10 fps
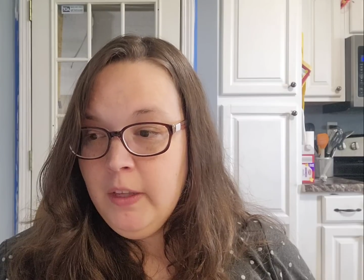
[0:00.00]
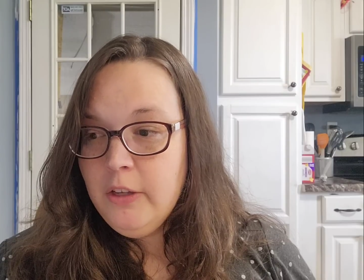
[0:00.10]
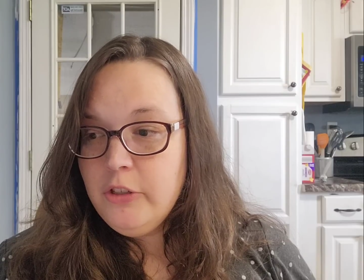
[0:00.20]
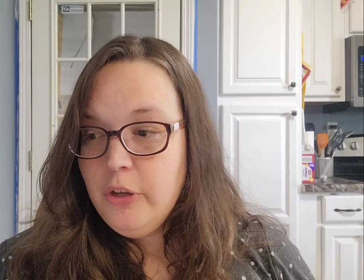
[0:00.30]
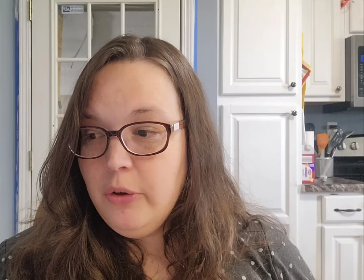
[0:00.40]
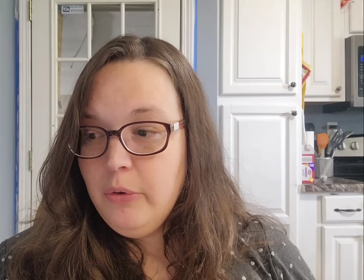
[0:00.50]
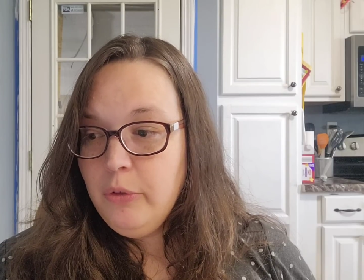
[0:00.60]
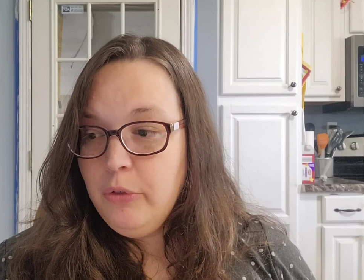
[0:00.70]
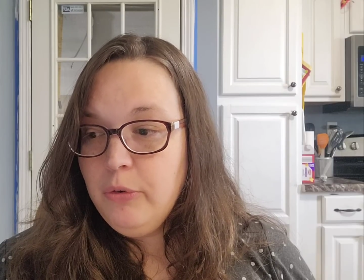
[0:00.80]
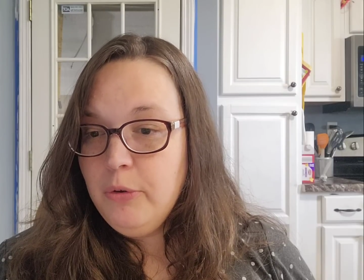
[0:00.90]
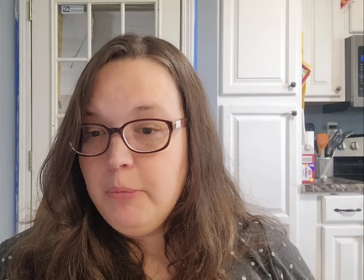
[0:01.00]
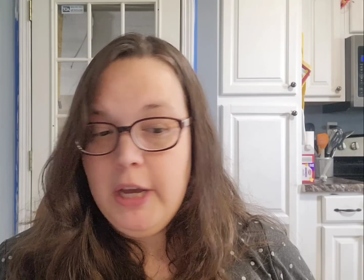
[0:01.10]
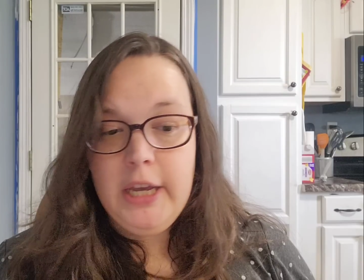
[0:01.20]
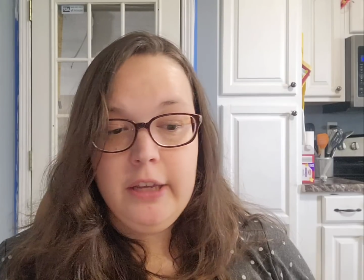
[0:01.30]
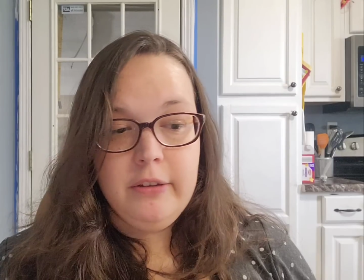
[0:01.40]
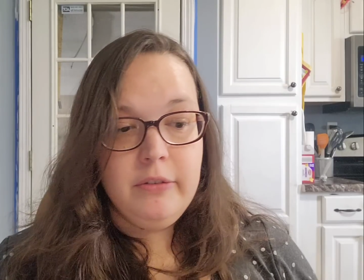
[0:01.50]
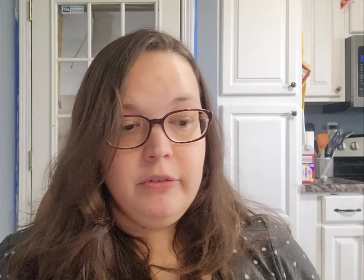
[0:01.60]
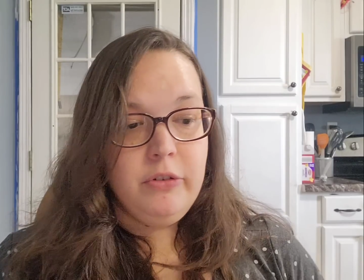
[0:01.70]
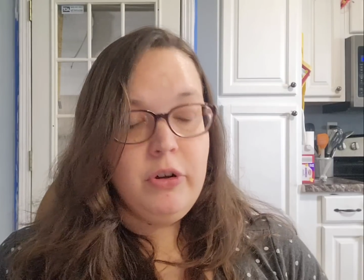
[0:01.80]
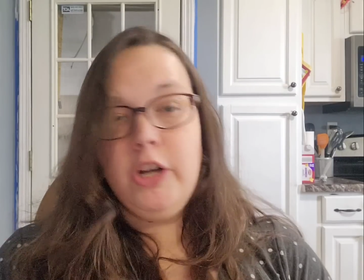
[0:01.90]
So through my
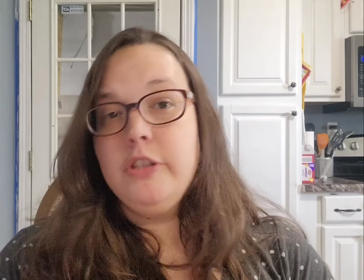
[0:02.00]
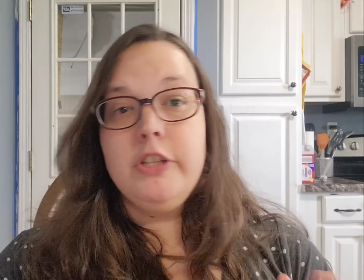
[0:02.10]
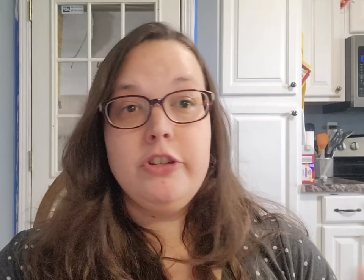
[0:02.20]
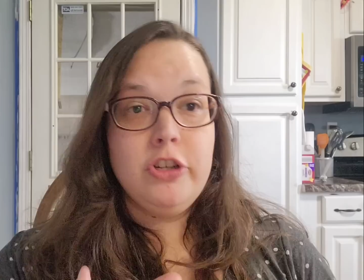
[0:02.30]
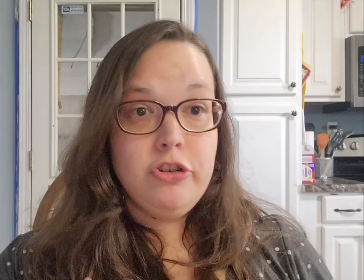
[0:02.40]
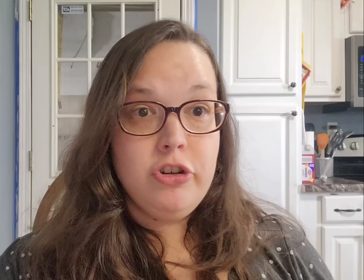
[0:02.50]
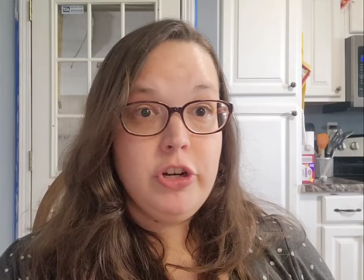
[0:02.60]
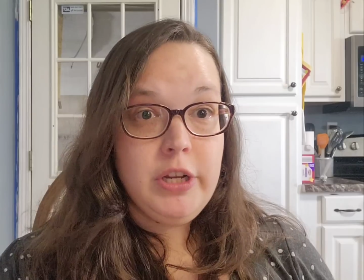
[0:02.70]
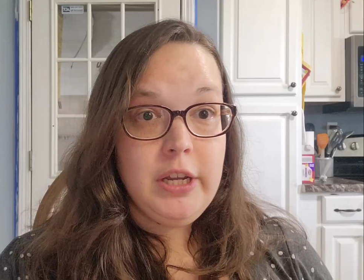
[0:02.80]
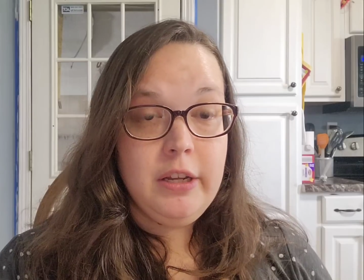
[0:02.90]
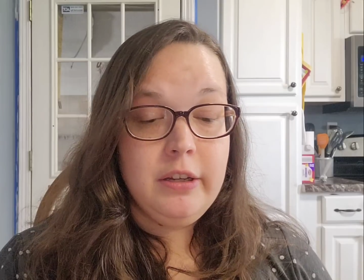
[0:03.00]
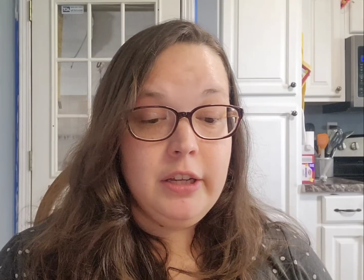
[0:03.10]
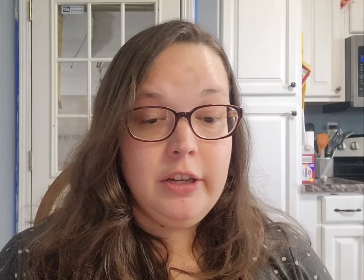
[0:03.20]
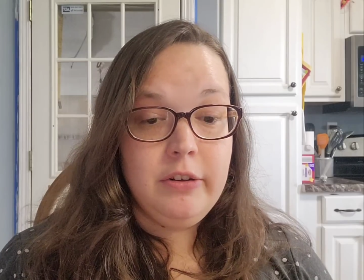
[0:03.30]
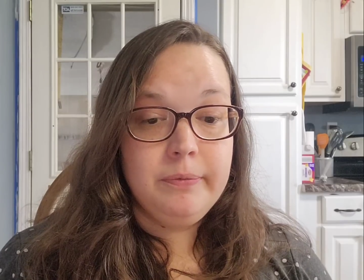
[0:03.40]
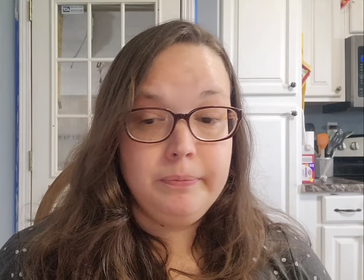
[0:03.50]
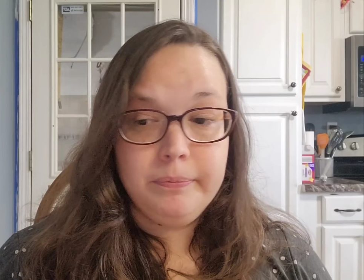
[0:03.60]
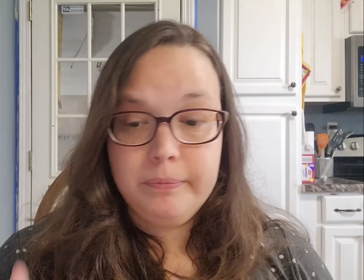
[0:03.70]
cross-stitching journey and